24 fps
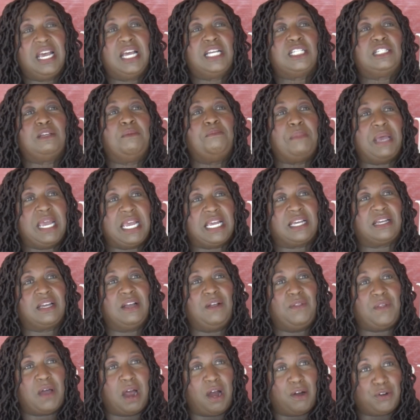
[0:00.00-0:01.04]
to make
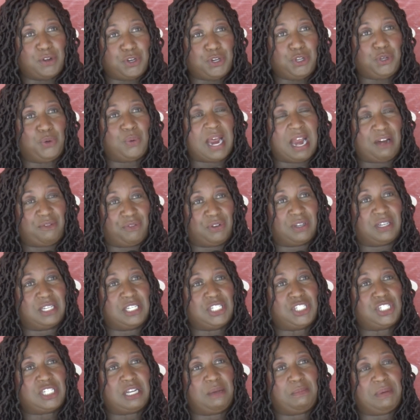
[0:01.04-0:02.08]
our new African
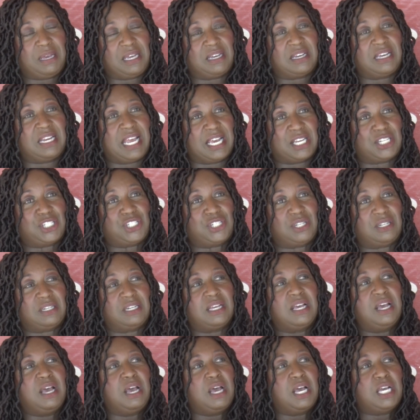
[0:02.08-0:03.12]
Chebe collection,